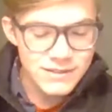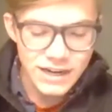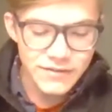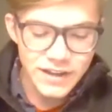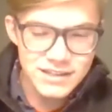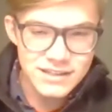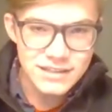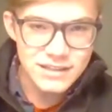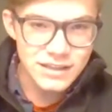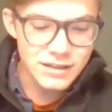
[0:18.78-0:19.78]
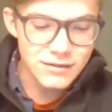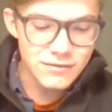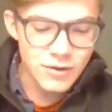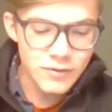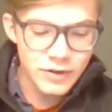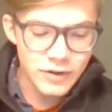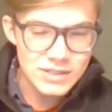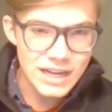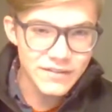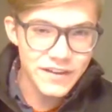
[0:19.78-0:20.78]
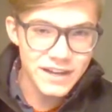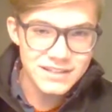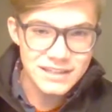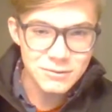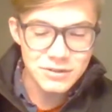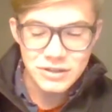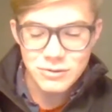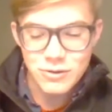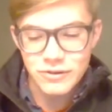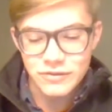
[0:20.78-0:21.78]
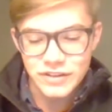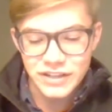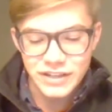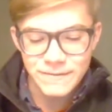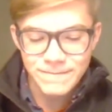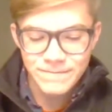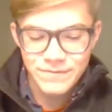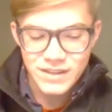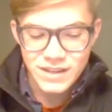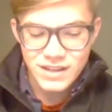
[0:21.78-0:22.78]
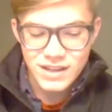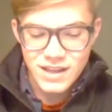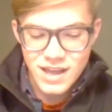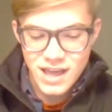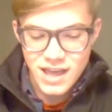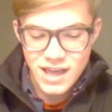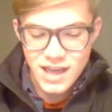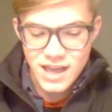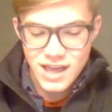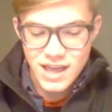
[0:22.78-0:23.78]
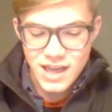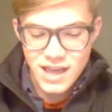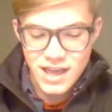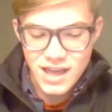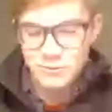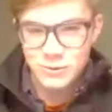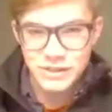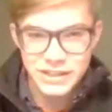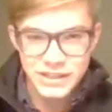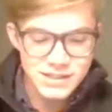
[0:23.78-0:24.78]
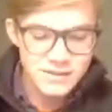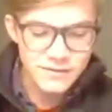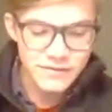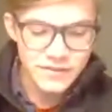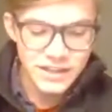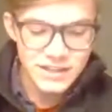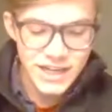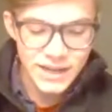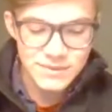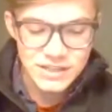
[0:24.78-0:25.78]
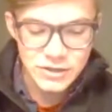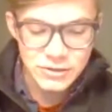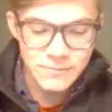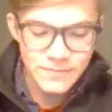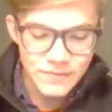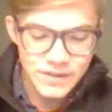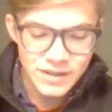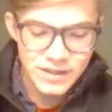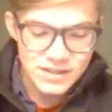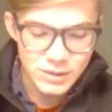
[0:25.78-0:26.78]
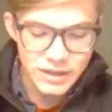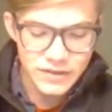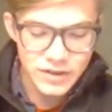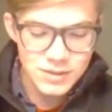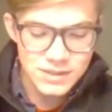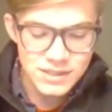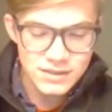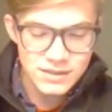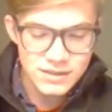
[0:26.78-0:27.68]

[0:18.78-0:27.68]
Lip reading: sine of x over cosine of x is equal to u over v, and quotient rule is v times u. So we have cos